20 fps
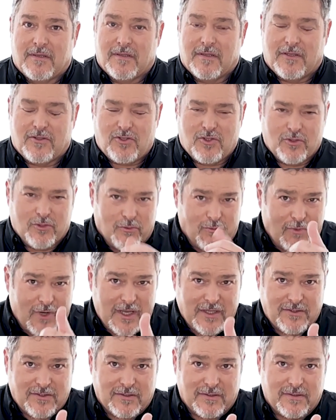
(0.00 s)
that you're
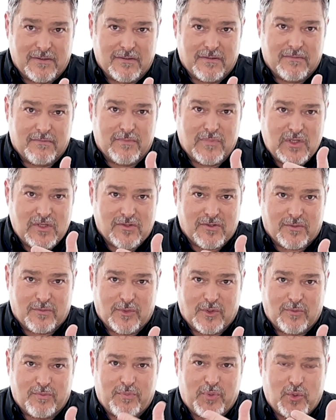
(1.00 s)
wretched,
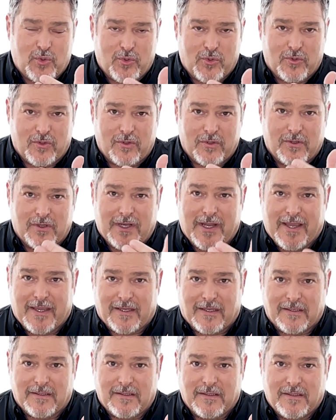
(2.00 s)
miserable, poor,
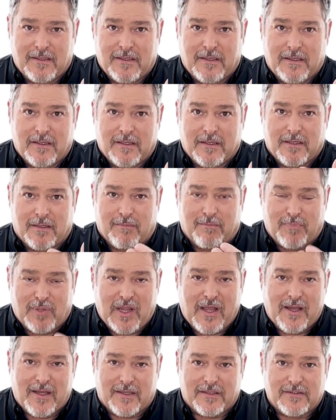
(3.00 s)
naked, and
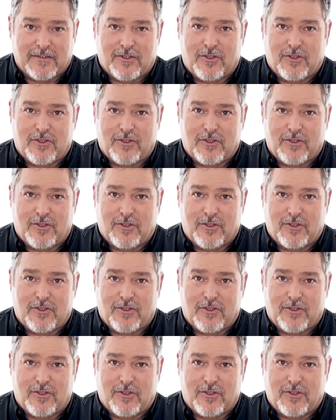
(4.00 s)
blind.